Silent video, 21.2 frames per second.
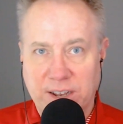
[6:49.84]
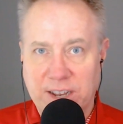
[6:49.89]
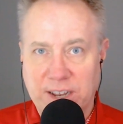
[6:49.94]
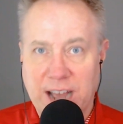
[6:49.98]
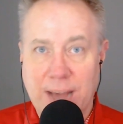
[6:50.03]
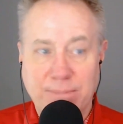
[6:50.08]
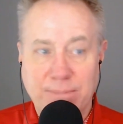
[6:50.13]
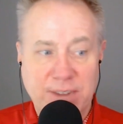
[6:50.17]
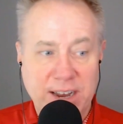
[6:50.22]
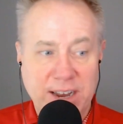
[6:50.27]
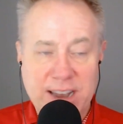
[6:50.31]

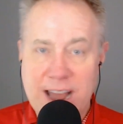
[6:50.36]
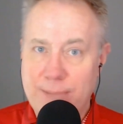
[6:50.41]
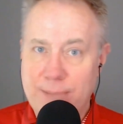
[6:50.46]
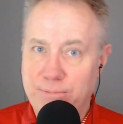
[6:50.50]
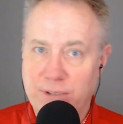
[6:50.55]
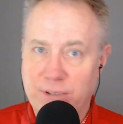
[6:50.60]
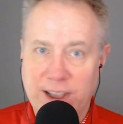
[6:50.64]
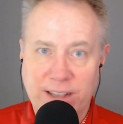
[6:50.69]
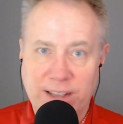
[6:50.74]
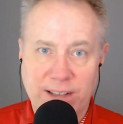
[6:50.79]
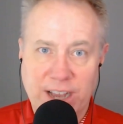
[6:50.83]
top did not
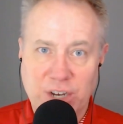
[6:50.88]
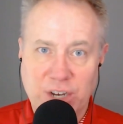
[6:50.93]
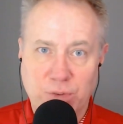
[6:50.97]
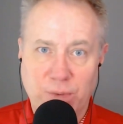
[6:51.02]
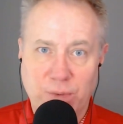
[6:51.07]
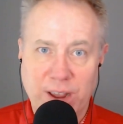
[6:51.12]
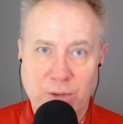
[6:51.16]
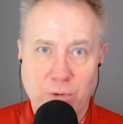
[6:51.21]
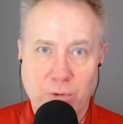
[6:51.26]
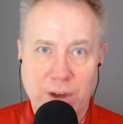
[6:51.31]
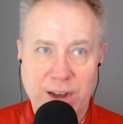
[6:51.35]
play last
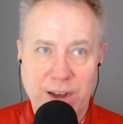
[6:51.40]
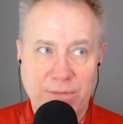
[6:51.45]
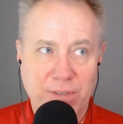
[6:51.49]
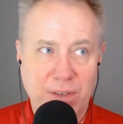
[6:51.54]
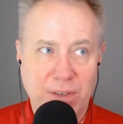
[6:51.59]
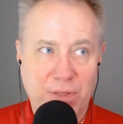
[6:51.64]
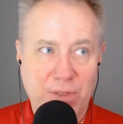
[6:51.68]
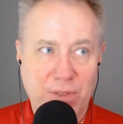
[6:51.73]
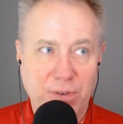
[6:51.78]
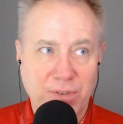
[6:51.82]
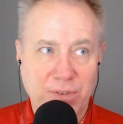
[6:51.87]
week, one of
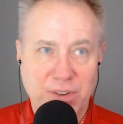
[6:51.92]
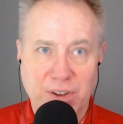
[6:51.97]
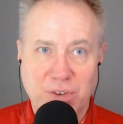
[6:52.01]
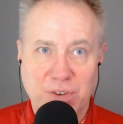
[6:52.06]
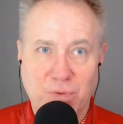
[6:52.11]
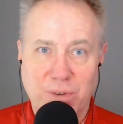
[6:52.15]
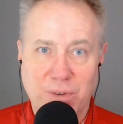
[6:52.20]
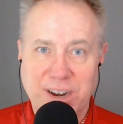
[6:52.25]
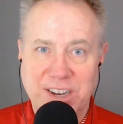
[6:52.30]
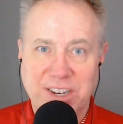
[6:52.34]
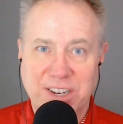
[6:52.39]
the
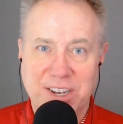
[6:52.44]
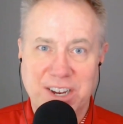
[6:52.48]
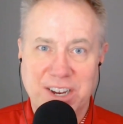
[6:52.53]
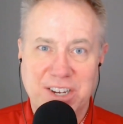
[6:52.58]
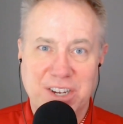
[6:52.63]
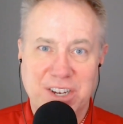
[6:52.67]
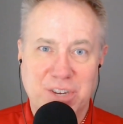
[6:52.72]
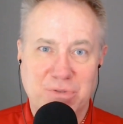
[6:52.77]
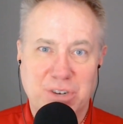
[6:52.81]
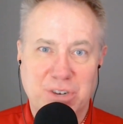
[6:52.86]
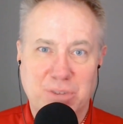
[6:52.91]

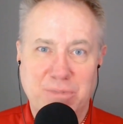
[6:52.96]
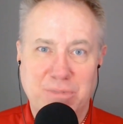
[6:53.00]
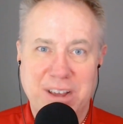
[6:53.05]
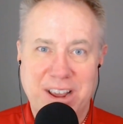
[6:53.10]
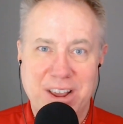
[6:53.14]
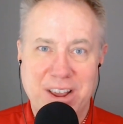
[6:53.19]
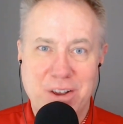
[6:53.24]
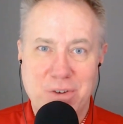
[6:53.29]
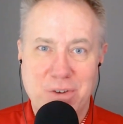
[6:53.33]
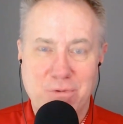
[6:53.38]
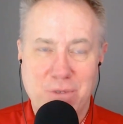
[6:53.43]
26 as we're
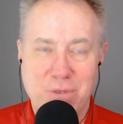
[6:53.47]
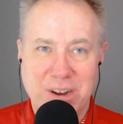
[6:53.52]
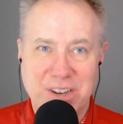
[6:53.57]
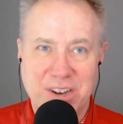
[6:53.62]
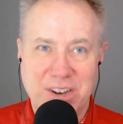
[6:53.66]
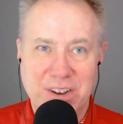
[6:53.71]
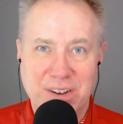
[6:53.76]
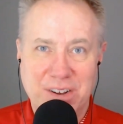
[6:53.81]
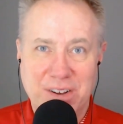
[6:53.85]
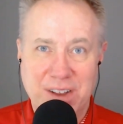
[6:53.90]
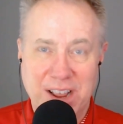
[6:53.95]
speaking who
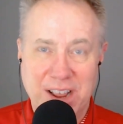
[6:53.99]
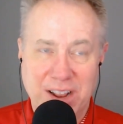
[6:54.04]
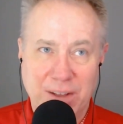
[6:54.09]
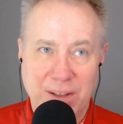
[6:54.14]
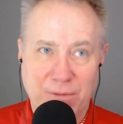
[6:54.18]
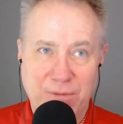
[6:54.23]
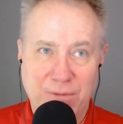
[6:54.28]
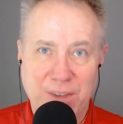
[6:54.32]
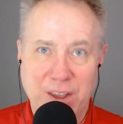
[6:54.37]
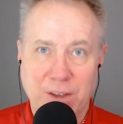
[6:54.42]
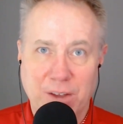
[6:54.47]
wasn't in the
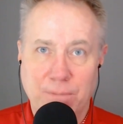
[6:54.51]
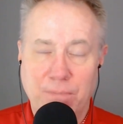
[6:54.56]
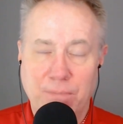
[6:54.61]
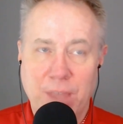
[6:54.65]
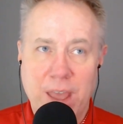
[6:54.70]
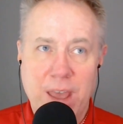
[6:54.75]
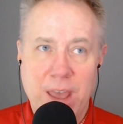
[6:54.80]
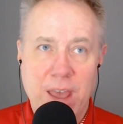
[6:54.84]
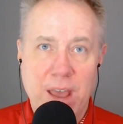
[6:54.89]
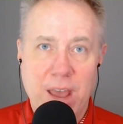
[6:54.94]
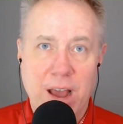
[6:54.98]
field.
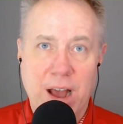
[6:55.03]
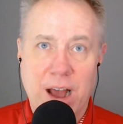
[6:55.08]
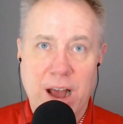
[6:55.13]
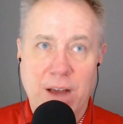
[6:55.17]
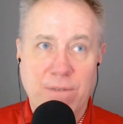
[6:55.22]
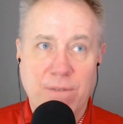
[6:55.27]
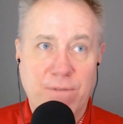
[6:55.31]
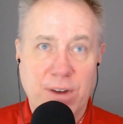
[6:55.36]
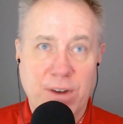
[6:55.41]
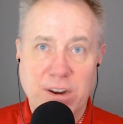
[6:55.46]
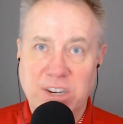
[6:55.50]

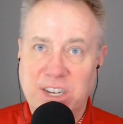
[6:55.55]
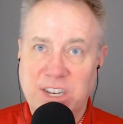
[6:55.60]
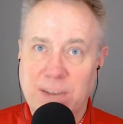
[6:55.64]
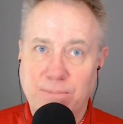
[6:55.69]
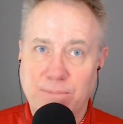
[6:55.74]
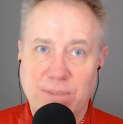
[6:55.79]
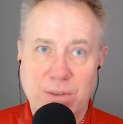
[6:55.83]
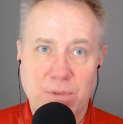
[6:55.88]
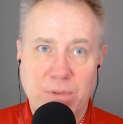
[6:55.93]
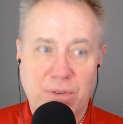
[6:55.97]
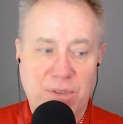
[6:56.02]
Very
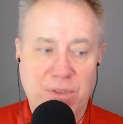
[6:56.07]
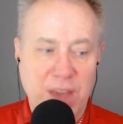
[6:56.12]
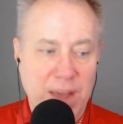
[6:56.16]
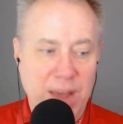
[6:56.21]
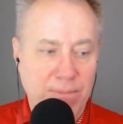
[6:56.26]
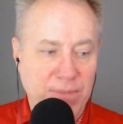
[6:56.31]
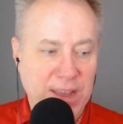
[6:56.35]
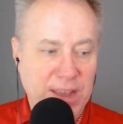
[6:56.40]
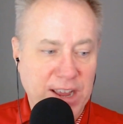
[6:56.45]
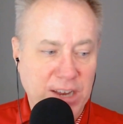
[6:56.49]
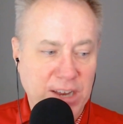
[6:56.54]
simply with
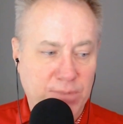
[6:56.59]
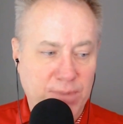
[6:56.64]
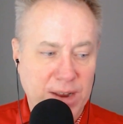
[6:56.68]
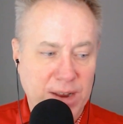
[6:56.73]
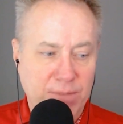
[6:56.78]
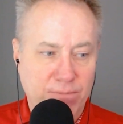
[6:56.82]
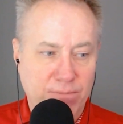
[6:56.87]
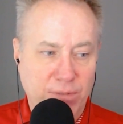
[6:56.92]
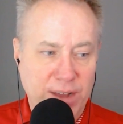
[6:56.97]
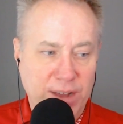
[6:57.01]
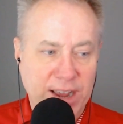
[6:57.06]
him, he's
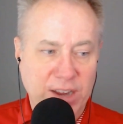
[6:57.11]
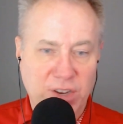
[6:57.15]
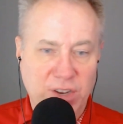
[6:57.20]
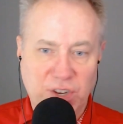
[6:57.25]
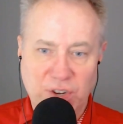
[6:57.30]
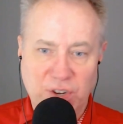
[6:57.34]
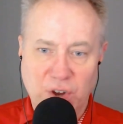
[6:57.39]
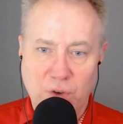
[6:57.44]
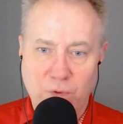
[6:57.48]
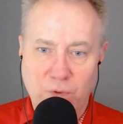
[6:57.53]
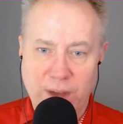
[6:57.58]
been playing
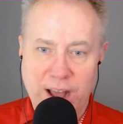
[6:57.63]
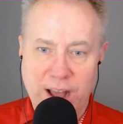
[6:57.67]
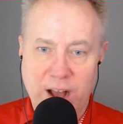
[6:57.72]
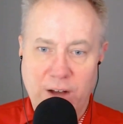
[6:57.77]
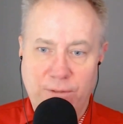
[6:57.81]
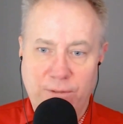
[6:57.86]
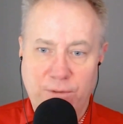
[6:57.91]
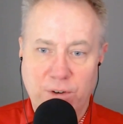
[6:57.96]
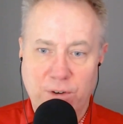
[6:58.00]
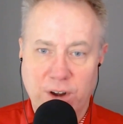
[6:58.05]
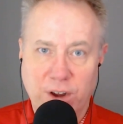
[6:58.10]
so well
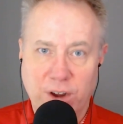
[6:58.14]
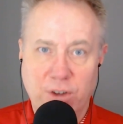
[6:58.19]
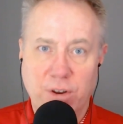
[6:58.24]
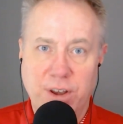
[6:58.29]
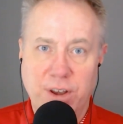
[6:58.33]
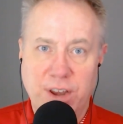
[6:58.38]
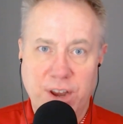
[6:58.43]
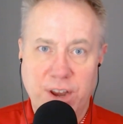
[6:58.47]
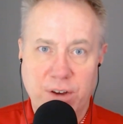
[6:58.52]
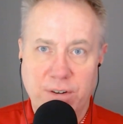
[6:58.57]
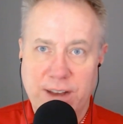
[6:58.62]
for a
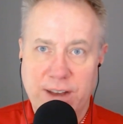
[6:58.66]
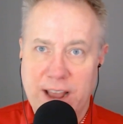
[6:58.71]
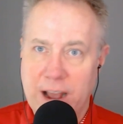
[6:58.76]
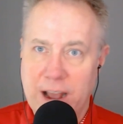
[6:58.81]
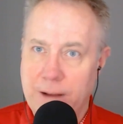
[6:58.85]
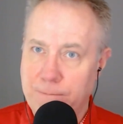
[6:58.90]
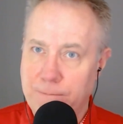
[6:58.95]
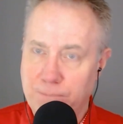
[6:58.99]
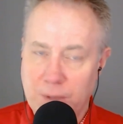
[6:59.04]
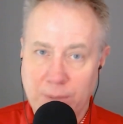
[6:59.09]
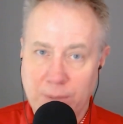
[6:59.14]
good year
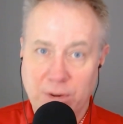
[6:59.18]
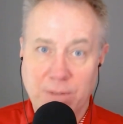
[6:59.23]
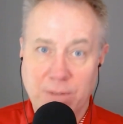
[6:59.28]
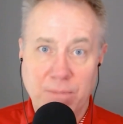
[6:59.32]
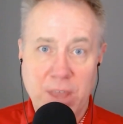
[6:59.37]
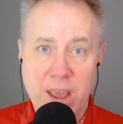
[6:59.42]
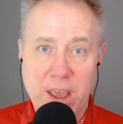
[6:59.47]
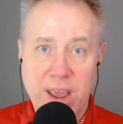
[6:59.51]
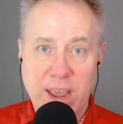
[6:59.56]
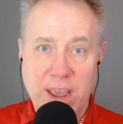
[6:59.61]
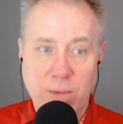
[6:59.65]
now. Remember,
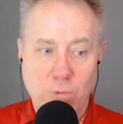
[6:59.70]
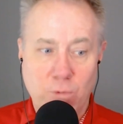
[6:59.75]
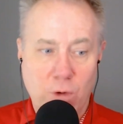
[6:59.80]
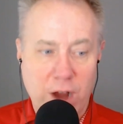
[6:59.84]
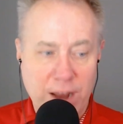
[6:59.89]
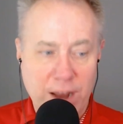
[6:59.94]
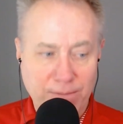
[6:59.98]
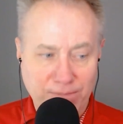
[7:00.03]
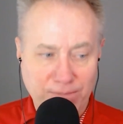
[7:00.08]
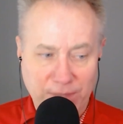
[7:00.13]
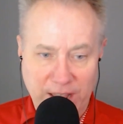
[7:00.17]
he
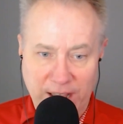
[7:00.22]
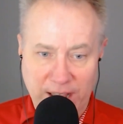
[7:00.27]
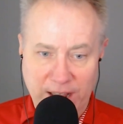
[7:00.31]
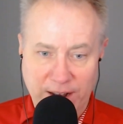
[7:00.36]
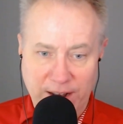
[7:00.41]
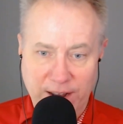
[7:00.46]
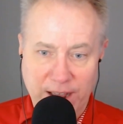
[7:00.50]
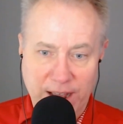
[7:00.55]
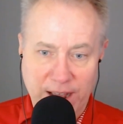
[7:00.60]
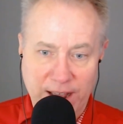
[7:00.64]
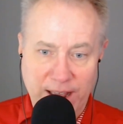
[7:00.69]
won
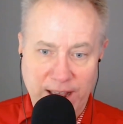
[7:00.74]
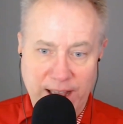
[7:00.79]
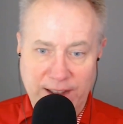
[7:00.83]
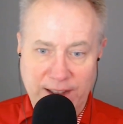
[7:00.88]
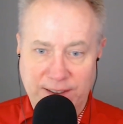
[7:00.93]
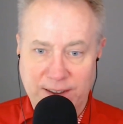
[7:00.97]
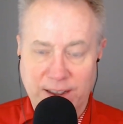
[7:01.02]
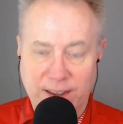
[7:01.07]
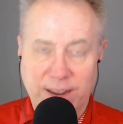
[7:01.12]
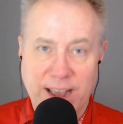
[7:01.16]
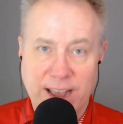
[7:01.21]

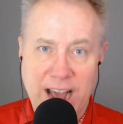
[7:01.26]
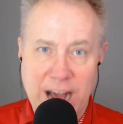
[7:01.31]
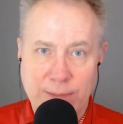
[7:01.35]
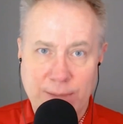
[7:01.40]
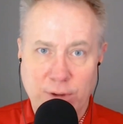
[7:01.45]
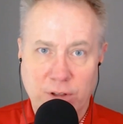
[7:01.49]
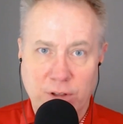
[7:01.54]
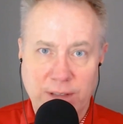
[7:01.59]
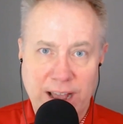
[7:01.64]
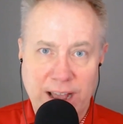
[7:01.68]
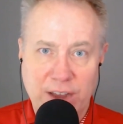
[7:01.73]
at
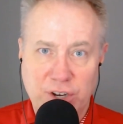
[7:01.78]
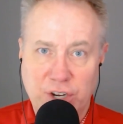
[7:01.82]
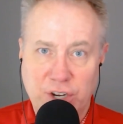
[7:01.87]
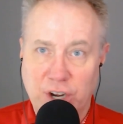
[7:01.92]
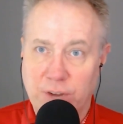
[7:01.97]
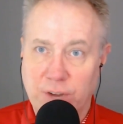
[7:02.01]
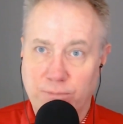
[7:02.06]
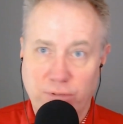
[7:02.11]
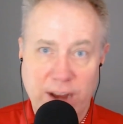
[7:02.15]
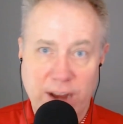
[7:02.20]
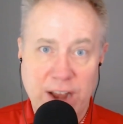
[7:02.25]
Cabo last
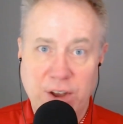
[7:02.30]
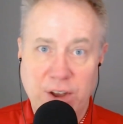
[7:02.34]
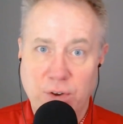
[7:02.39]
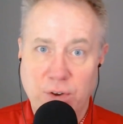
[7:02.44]
year, brand new